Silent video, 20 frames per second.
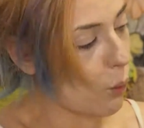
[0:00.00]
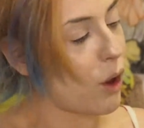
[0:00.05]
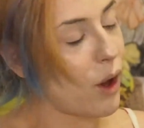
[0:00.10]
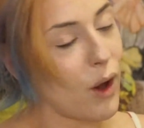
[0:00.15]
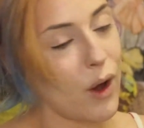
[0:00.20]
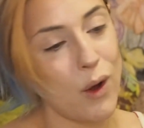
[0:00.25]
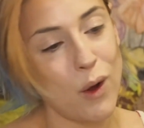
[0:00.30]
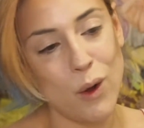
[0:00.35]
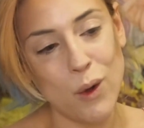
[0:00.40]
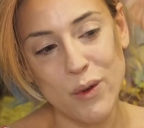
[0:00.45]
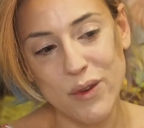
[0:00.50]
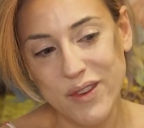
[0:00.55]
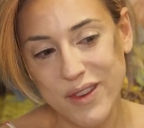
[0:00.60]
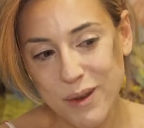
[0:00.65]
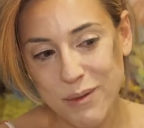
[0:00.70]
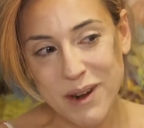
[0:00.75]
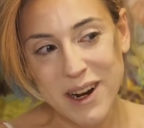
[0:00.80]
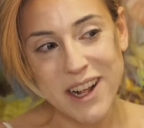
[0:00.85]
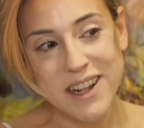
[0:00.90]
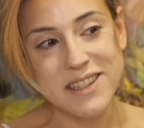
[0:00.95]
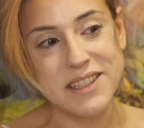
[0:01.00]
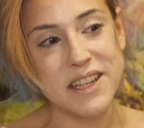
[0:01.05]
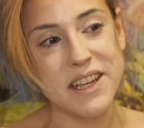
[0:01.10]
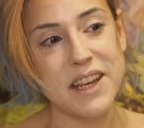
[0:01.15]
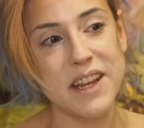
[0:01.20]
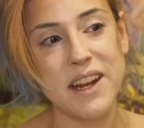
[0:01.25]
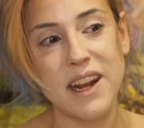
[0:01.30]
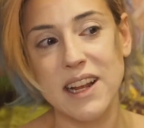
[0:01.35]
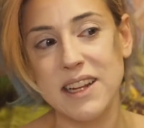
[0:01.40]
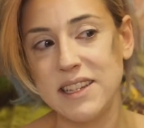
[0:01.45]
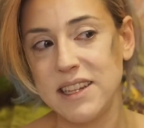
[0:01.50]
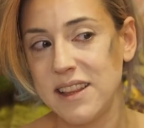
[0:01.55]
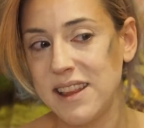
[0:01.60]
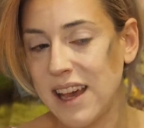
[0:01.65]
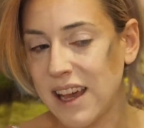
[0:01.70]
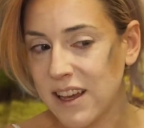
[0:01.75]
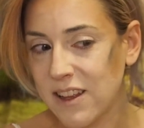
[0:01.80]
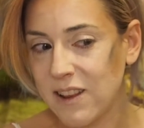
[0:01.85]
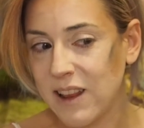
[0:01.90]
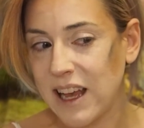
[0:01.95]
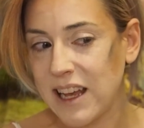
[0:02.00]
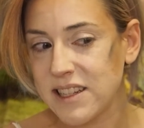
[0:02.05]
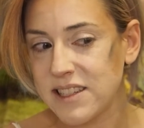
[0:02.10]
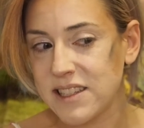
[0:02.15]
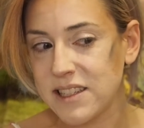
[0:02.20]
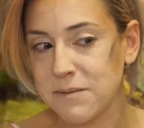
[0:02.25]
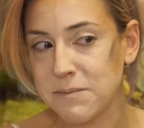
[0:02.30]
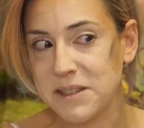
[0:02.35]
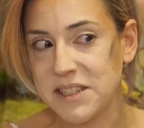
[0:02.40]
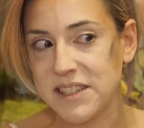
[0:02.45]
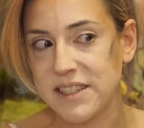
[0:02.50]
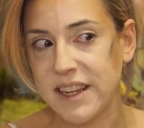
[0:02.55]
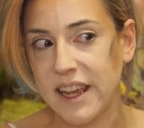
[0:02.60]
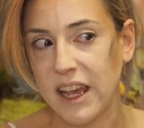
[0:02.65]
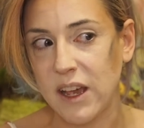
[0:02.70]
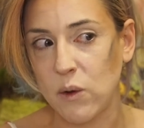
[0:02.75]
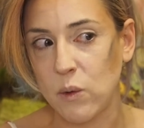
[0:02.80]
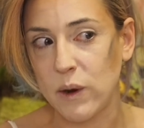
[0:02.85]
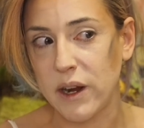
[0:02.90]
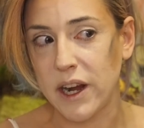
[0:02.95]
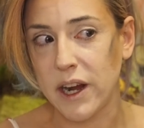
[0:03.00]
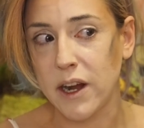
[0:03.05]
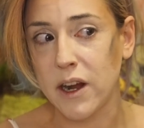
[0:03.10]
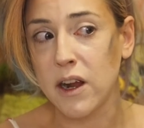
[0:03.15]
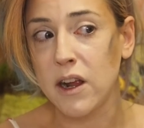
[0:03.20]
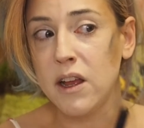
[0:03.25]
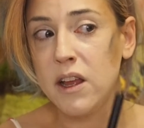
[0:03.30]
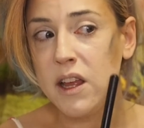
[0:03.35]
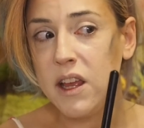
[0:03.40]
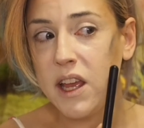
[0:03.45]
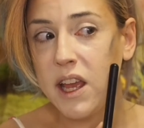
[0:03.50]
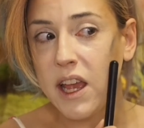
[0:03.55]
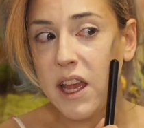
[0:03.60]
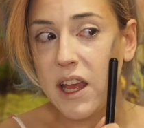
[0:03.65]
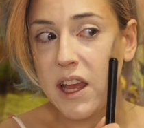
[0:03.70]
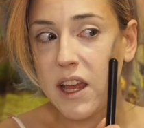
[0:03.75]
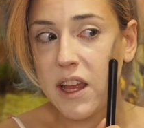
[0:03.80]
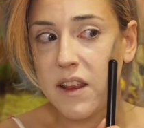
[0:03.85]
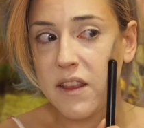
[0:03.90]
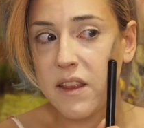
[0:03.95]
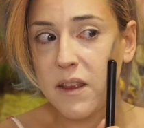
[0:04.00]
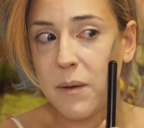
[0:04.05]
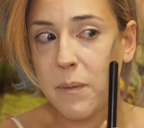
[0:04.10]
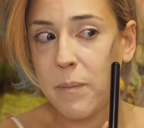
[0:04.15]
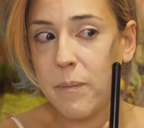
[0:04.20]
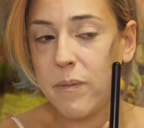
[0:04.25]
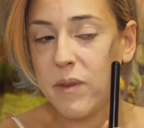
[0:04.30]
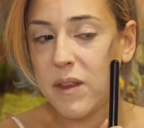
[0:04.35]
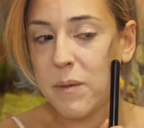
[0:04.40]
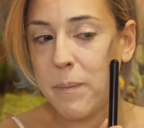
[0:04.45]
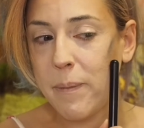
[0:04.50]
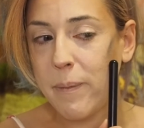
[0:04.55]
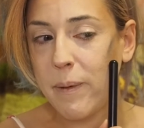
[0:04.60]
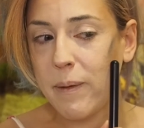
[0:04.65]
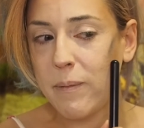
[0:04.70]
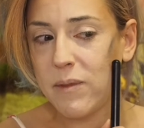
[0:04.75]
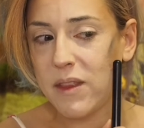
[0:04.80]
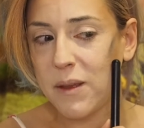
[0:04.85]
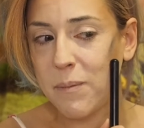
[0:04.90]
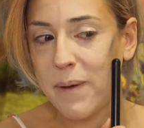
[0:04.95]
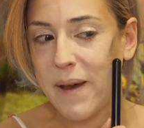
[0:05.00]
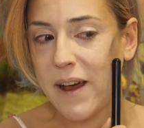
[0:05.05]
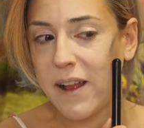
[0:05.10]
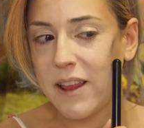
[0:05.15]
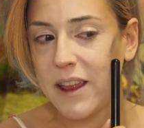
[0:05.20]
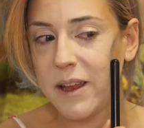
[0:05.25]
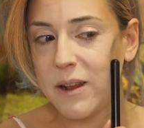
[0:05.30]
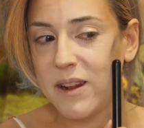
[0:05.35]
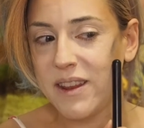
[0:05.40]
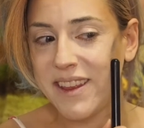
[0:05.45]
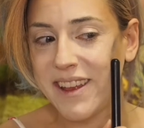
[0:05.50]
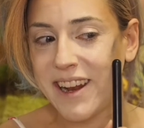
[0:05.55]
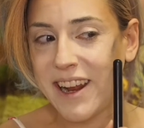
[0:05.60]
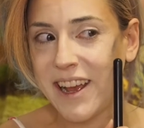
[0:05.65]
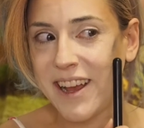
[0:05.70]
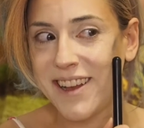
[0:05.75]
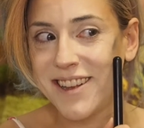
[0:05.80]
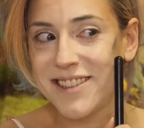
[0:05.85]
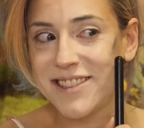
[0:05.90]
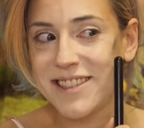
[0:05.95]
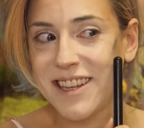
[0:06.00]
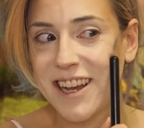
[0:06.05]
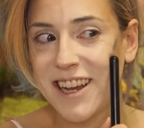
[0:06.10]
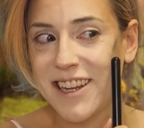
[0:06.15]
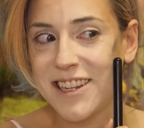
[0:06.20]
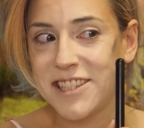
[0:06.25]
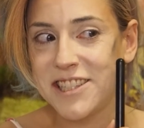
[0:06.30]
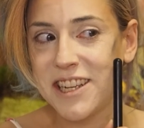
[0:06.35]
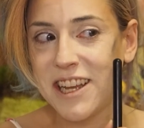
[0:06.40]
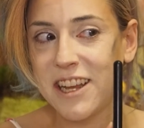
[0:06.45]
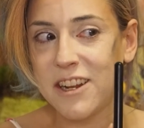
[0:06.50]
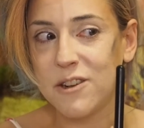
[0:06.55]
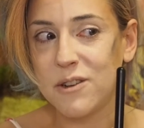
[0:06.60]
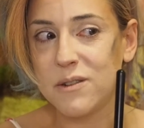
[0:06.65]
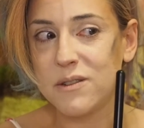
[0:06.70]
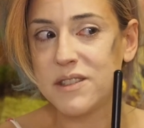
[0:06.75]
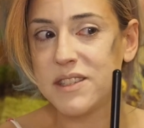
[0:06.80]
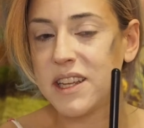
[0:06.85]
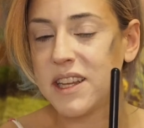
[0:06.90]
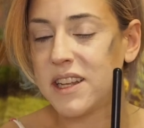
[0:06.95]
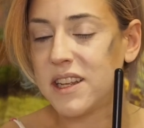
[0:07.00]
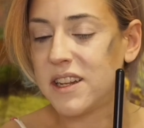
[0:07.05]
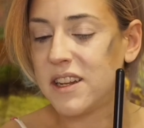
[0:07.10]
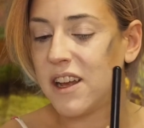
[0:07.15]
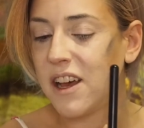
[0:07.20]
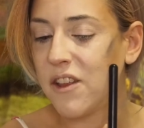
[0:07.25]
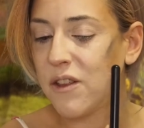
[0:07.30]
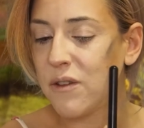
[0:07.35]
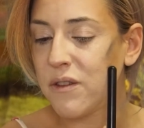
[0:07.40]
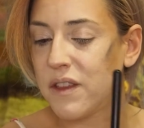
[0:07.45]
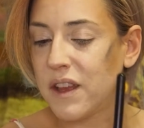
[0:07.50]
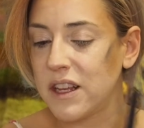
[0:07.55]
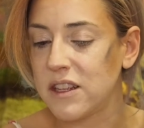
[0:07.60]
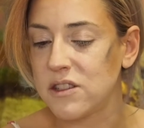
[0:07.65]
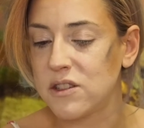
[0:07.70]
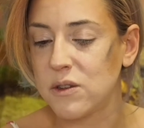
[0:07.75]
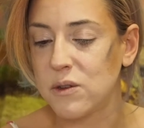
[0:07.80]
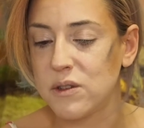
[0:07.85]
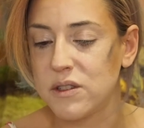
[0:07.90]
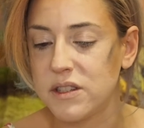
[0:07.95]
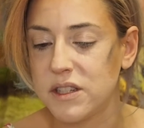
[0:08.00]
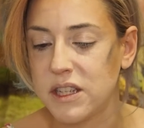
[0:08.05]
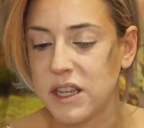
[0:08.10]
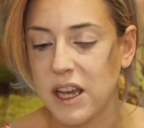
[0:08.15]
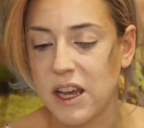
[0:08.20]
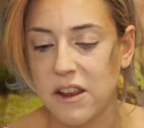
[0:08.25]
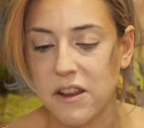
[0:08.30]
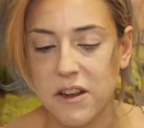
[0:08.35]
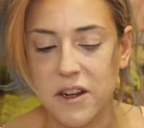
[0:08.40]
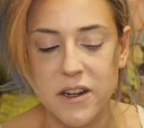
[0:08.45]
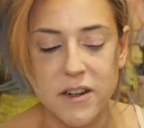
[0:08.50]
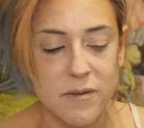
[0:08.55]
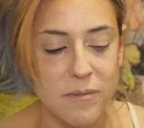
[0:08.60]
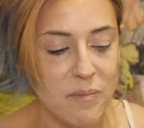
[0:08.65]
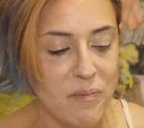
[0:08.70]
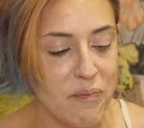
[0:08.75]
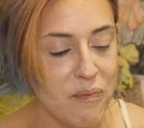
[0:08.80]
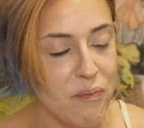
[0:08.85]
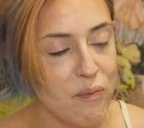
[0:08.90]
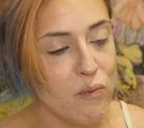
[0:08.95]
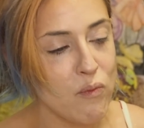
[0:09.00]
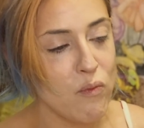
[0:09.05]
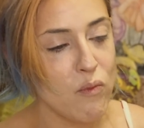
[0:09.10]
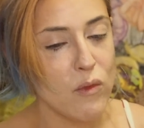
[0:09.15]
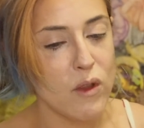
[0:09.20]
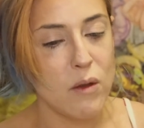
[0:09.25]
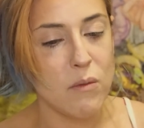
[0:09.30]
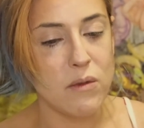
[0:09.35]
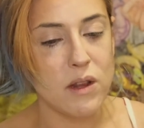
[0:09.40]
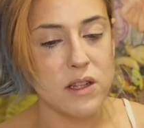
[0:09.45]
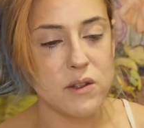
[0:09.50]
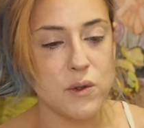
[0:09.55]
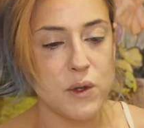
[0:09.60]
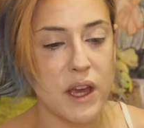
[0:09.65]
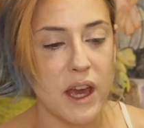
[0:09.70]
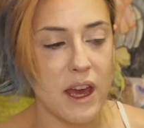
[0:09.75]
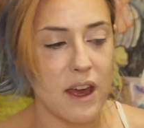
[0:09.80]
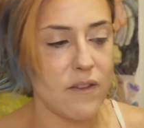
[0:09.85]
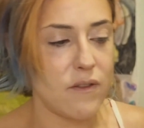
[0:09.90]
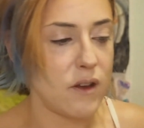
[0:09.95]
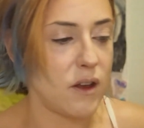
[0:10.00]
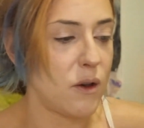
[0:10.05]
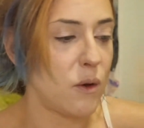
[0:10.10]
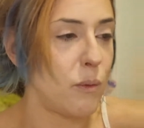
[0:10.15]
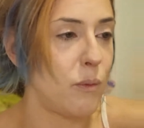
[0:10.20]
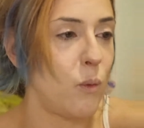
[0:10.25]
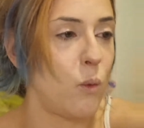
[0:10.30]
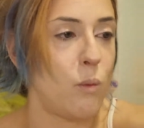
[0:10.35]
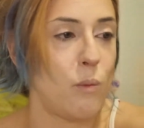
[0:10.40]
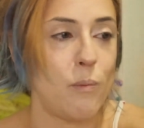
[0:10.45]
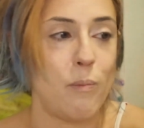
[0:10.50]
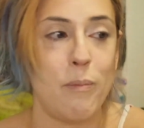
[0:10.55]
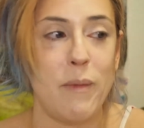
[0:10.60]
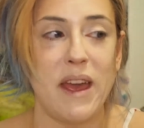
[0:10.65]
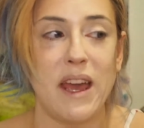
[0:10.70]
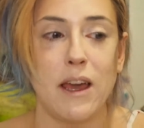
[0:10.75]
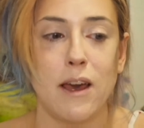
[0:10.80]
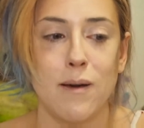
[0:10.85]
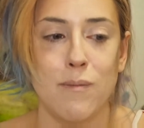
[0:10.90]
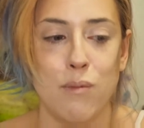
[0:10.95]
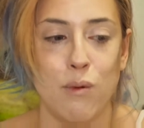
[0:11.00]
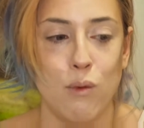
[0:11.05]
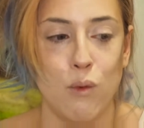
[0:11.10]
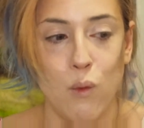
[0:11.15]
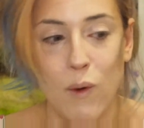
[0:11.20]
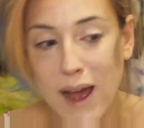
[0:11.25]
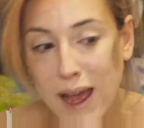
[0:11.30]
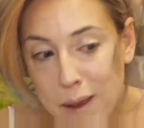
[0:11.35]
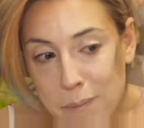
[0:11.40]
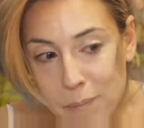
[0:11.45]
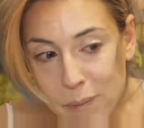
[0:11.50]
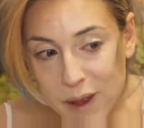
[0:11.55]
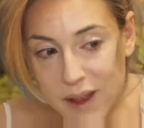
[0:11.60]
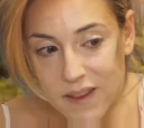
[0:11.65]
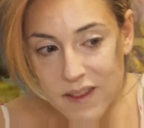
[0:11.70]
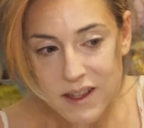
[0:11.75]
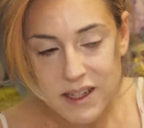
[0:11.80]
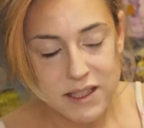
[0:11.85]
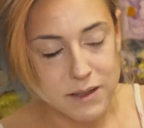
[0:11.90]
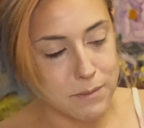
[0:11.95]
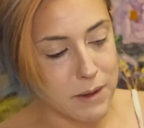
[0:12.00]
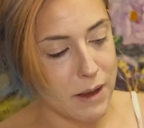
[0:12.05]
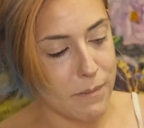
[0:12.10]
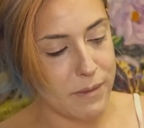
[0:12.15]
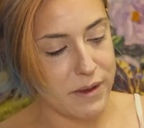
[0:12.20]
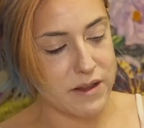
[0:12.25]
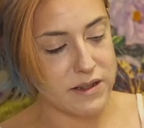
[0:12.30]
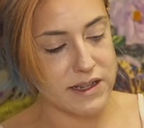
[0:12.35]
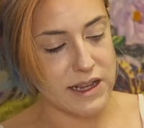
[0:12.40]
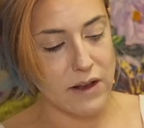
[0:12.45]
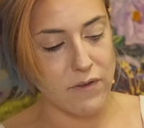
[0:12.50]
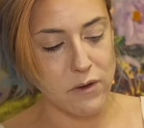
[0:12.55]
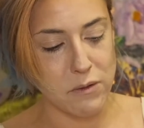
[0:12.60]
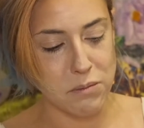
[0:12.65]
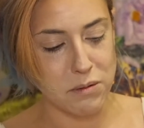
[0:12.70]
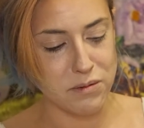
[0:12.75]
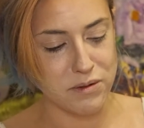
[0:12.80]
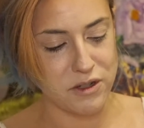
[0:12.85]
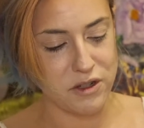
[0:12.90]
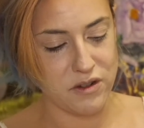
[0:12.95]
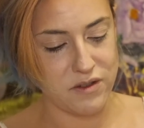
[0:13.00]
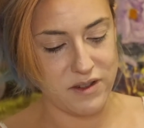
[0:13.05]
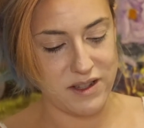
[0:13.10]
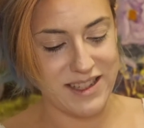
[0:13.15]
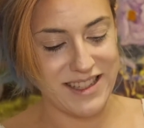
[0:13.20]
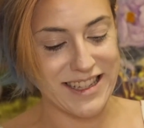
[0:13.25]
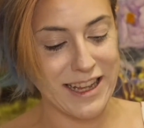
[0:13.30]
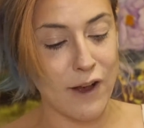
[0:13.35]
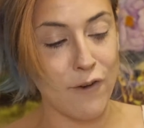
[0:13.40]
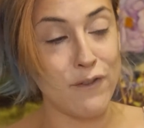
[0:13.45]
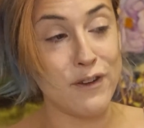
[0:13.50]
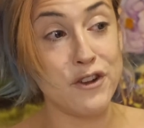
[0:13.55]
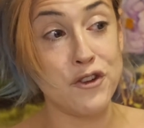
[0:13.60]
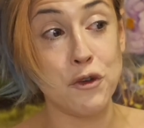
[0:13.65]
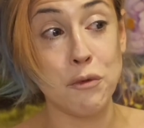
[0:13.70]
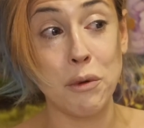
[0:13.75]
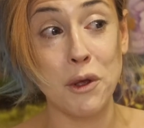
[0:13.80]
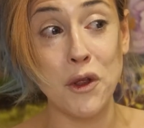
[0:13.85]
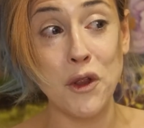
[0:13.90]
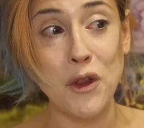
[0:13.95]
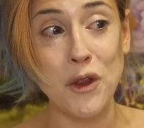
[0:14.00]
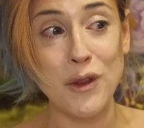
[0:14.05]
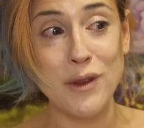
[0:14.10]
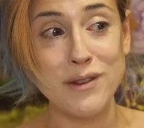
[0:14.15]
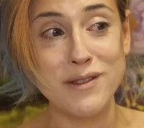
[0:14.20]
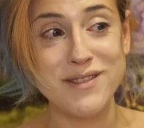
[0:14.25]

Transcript: Oh, see what I did? I did that classic mistake where in the palette that has eyeshadows and other things close together. That's okay, I have a makeup wipe, and this might be salvageable.